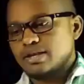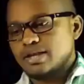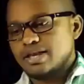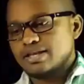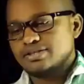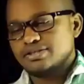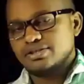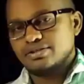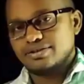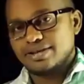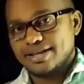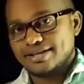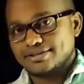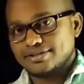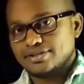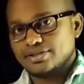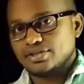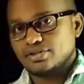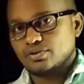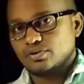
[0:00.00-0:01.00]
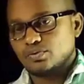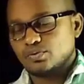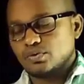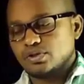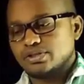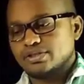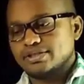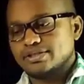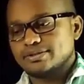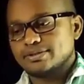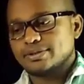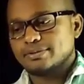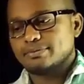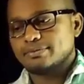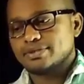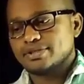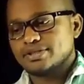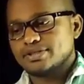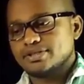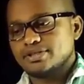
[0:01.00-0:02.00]
As here X is equal to 1, this
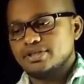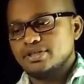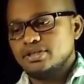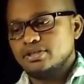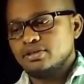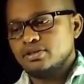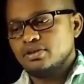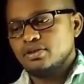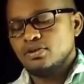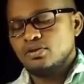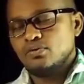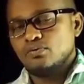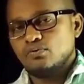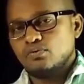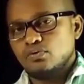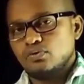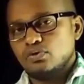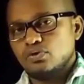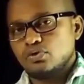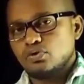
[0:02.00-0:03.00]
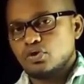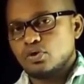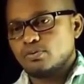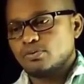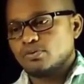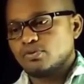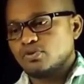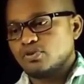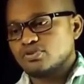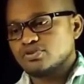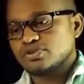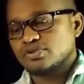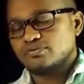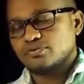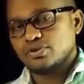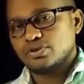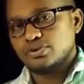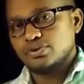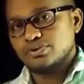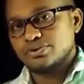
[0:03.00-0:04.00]
represents the full load copper loss
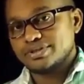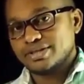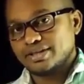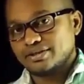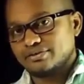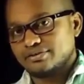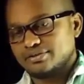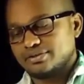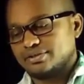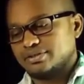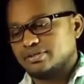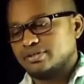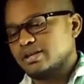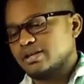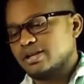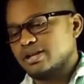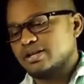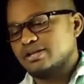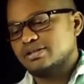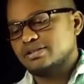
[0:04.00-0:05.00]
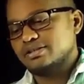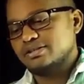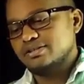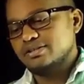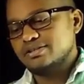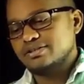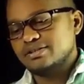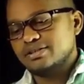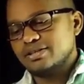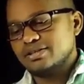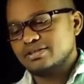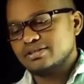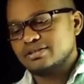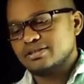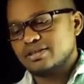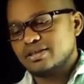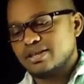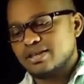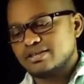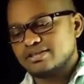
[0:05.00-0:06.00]
referred to secondary, and in this case
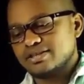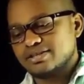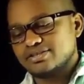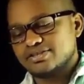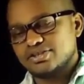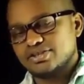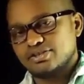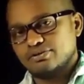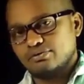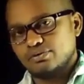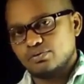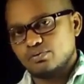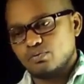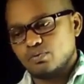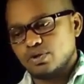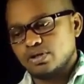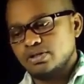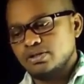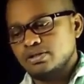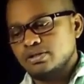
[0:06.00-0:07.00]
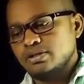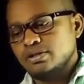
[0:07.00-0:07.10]
as X equal to 1,